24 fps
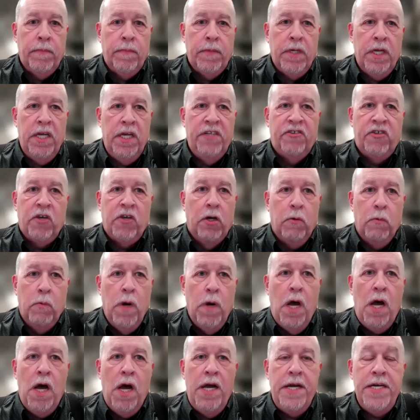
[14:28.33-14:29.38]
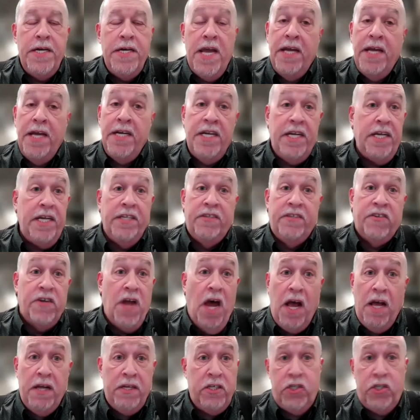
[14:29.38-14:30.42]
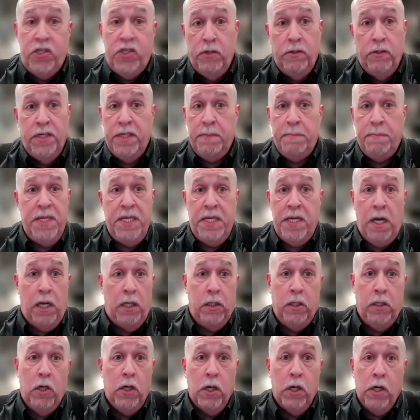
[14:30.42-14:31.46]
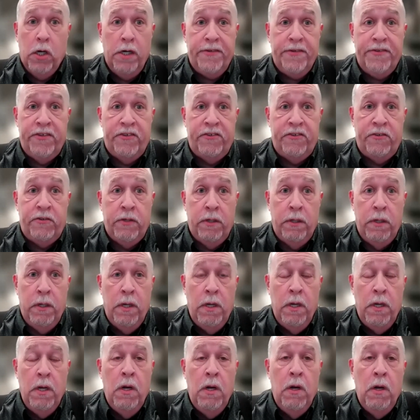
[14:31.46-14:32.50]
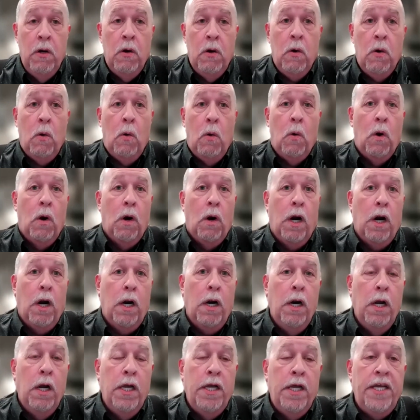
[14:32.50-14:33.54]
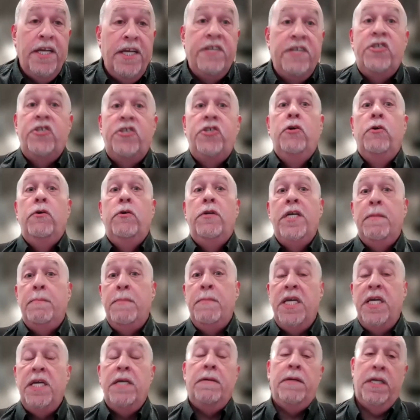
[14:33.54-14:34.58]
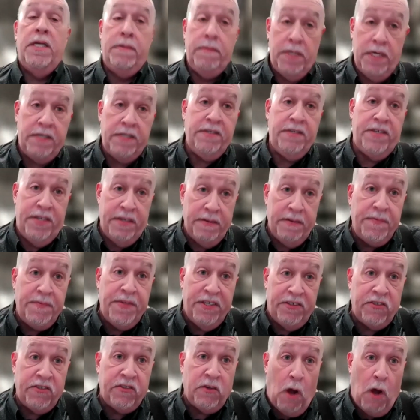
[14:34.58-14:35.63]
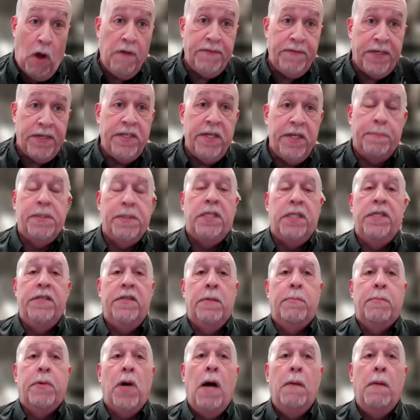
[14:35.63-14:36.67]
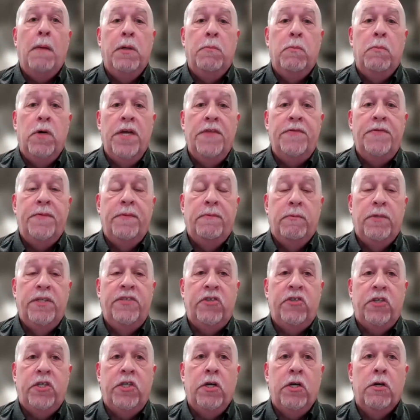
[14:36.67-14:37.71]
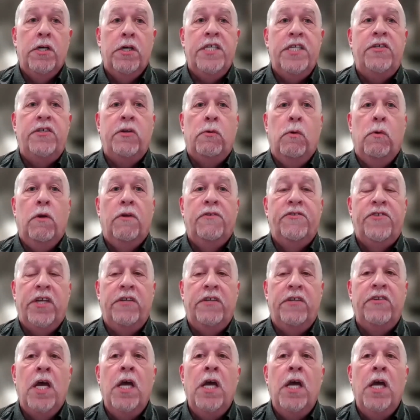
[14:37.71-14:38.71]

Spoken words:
it's going to run, and it's not shooting me alerts. Or it's shooting me, and this is often typically the problem with security tools is